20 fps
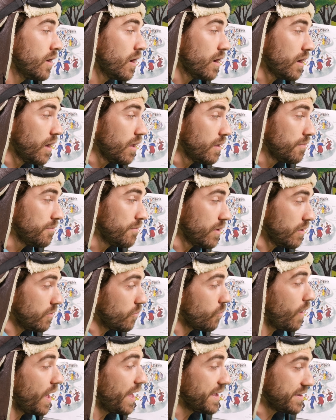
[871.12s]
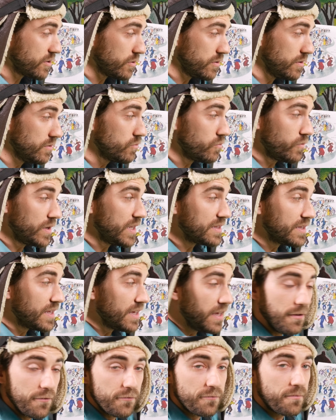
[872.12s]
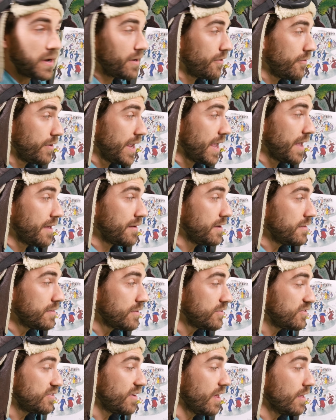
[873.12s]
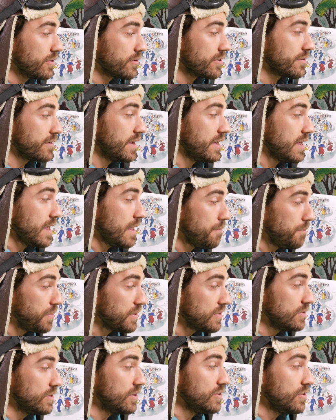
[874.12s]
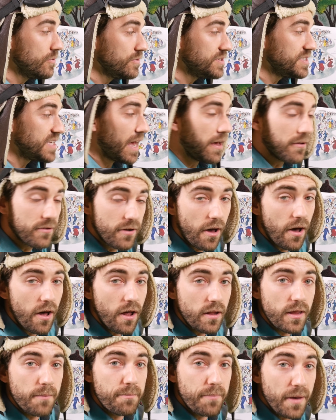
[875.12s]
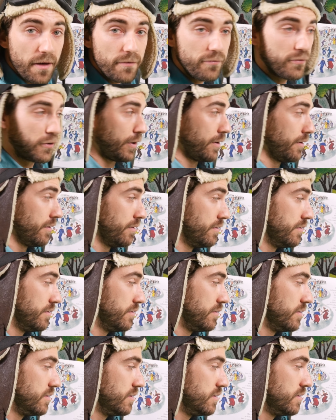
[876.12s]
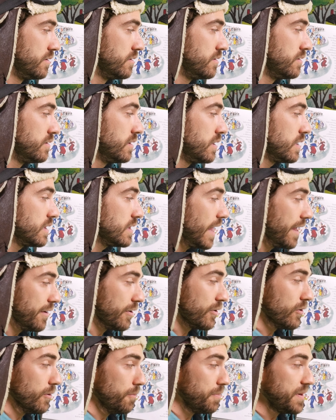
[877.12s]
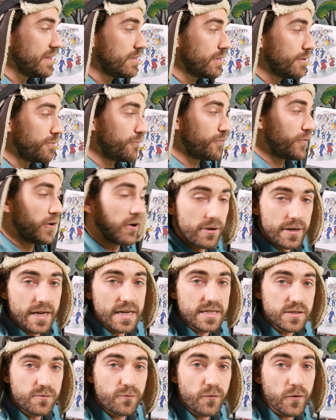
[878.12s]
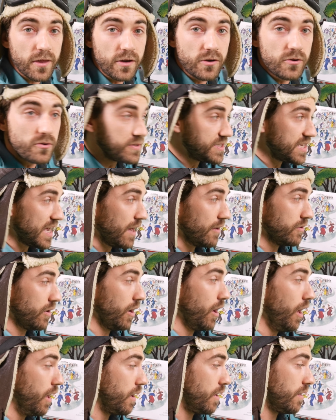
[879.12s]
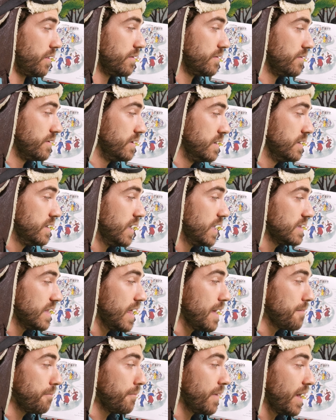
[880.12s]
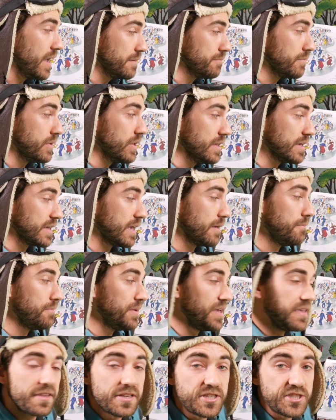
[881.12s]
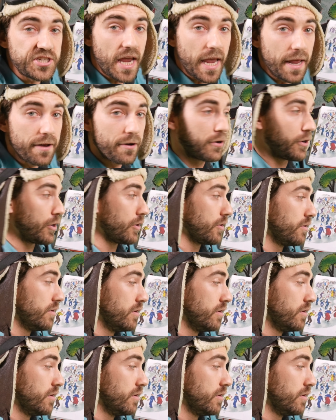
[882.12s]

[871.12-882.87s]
Why couldn't we leave Mary Ann in the cellar and build the new town hall above her? Let her be the furnace for the new town hall, and let Mike Mulligan be the janitor.